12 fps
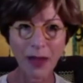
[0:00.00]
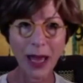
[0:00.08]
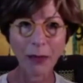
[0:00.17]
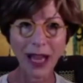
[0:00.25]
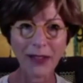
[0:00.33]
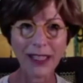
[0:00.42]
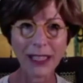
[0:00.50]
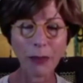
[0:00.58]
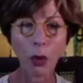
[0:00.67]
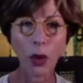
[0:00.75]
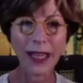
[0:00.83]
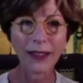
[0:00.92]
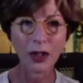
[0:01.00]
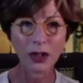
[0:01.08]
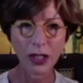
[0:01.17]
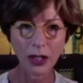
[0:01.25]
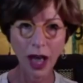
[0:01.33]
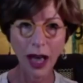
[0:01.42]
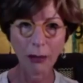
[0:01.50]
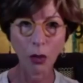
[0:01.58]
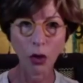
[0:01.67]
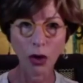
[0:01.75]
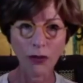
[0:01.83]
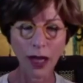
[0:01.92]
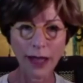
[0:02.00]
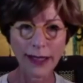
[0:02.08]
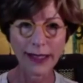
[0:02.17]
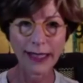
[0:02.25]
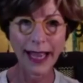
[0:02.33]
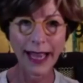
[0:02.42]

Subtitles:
And by this point, there's a lot more of us.